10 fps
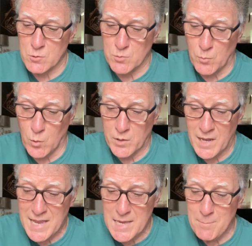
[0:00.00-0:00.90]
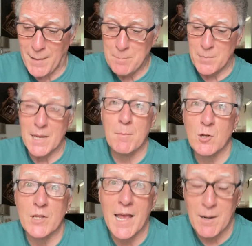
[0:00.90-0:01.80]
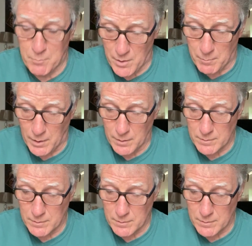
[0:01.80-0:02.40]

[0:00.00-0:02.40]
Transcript: Smoke, he might be able to help them.